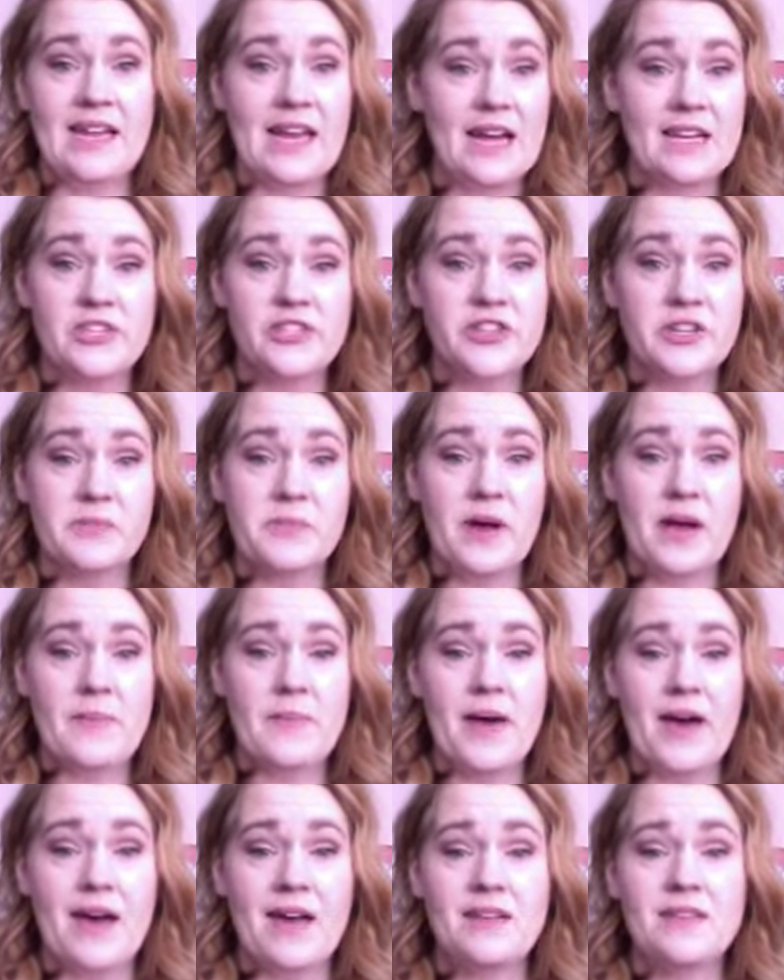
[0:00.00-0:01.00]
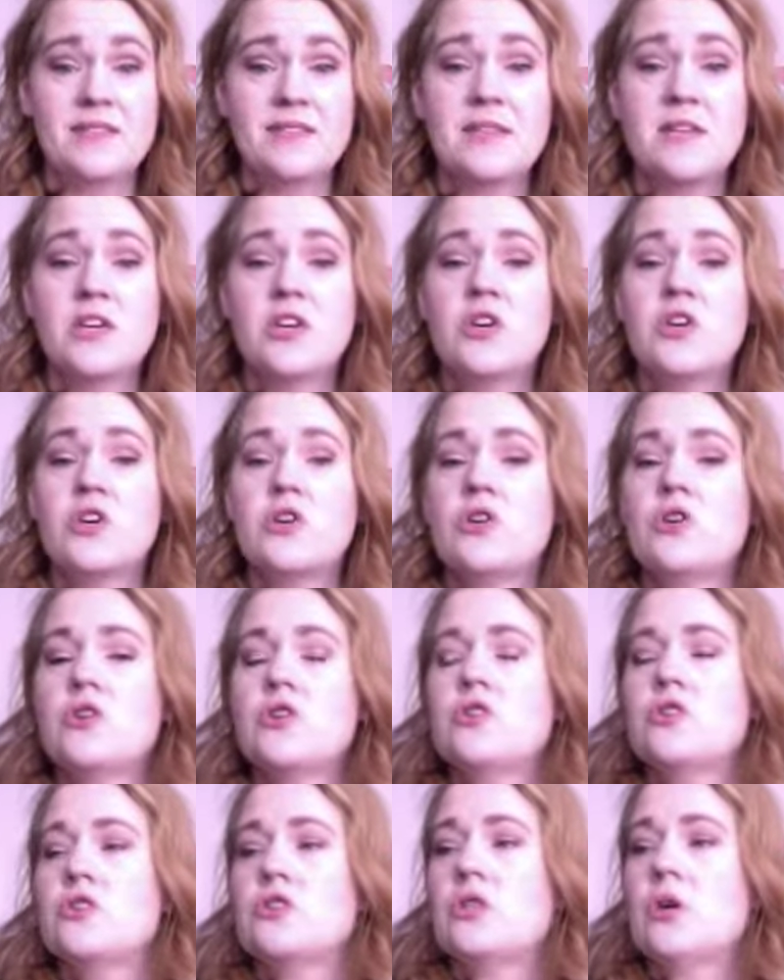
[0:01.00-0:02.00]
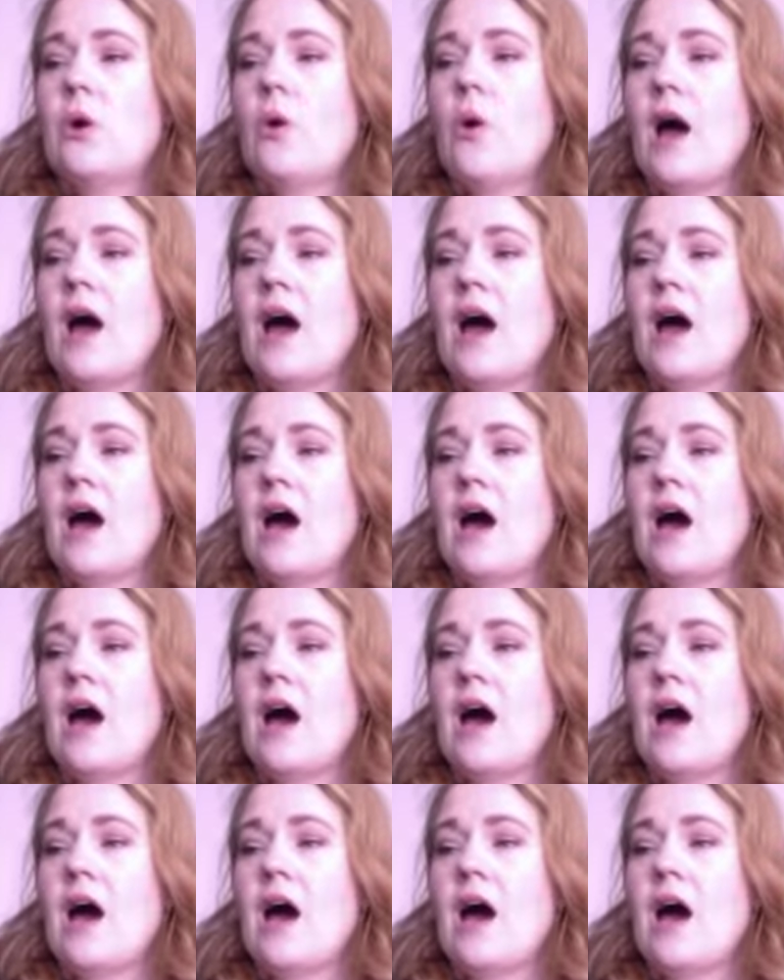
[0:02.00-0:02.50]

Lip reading: gastric bypass. So